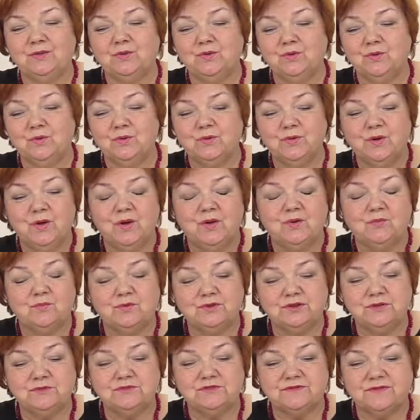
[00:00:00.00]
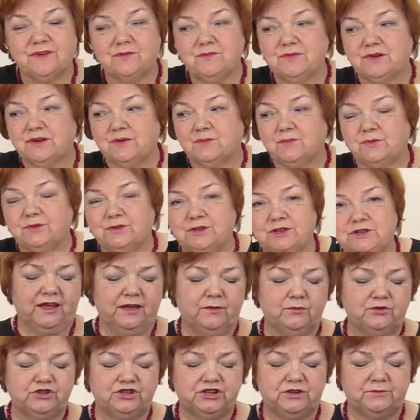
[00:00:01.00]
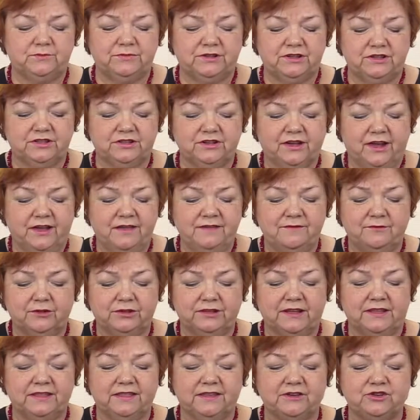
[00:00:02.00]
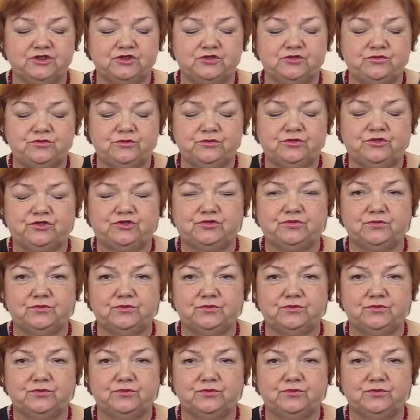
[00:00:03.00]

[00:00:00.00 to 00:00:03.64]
There's a lot of work ahead. Here's our training fabric.